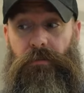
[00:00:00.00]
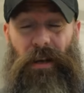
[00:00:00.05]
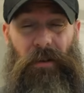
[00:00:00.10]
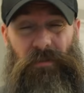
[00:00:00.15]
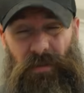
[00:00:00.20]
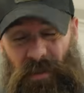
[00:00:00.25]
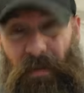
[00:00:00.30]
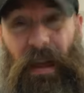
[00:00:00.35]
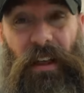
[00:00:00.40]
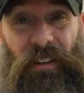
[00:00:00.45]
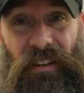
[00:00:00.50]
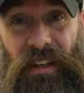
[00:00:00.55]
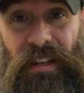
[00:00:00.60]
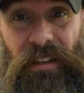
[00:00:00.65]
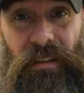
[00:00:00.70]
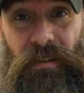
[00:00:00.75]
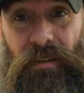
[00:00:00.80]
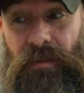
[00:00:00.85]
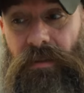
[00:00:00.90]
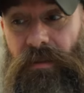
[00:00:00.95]
I'm
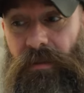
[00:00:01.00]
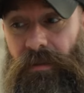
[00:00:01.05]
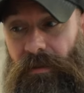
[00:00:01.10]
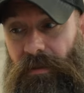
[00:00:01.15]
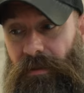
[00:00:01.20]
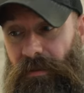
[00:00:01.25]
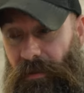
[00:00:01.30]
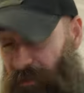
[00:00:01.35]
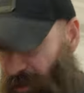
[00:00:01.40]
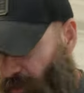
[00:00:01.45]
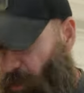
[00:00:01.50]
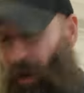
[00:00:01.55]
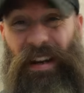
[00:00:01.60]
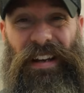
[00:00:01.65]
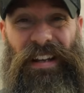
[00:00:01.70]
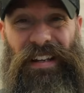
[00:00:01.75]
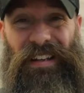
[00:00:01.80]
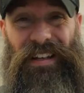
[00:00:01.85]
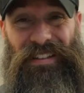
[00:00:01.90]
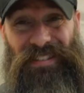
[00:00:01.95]
smelly, I'm
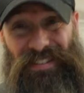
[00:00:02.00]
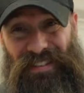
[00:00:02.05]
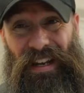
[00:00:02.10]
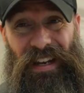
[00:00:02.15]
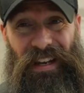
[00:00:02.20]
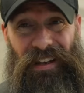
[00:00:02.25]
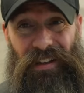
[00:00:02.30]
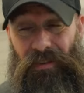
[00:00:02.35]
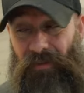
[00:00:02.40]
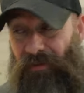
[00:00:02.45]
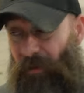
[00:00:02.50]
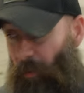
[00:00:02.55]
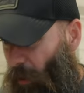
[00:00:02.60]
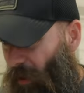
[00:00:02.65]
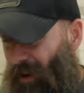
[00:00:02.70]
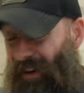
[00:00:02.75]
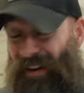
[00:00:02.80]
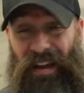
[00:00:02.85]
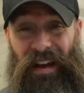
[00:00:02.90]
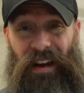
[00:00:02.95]
sweaty, I stink from
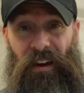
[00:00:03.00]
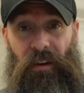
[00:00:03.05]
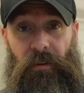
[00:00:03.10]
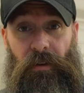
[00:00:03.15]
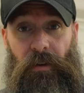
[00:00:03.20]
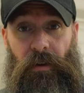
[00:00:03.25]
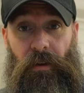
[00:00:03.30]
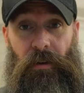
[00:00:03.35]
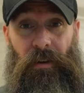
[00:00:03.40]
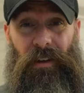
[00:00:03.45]
working out.